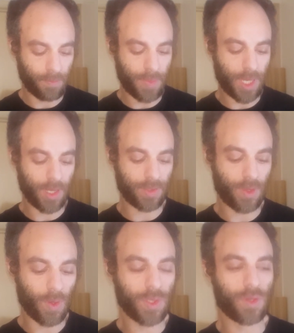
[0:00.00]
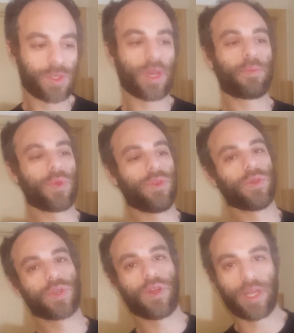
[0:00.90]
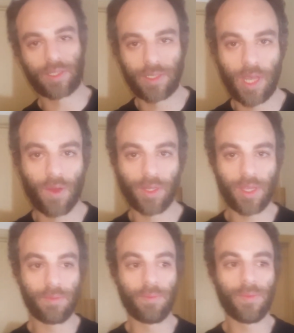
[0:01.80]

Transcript: because those are separate. Those aren't necessarily